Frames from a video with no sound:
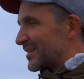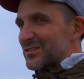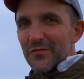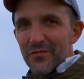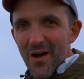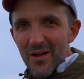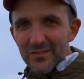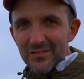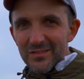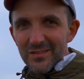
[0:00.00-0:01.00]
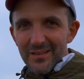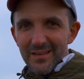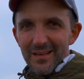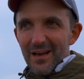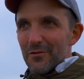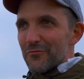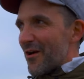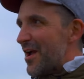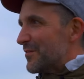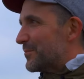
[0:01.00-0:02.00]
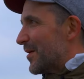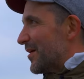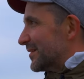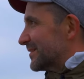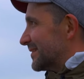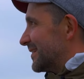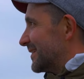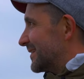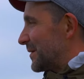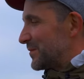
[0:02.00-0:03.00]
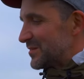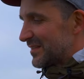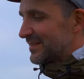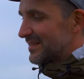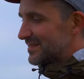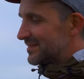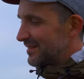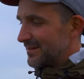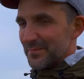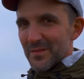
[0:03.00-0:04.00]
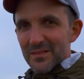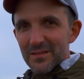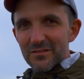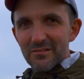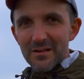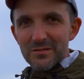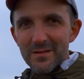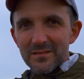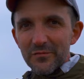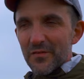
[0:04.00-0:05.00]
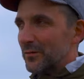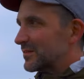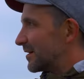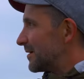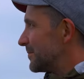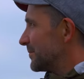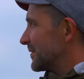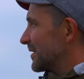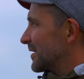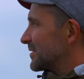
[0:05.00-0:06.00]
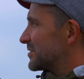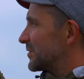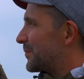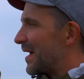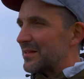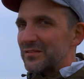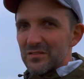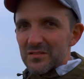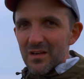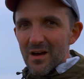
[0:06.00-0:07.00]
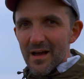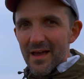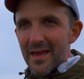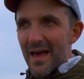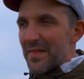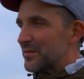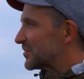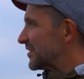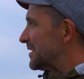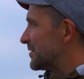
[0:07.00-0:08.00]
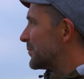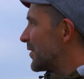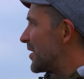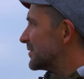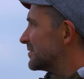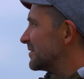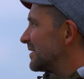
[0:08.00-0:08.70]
such a vast array of birds, and I'm using this graduated filter to balance the sky and the scene of the birds.